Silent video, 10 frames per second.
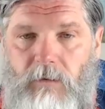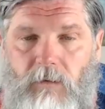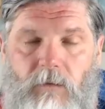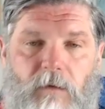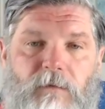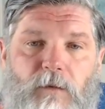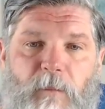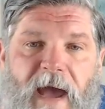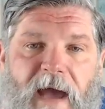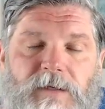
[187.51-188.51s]
or through the
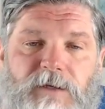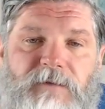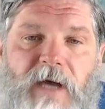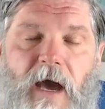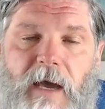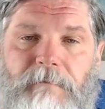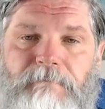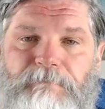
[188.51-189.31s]
passage of time,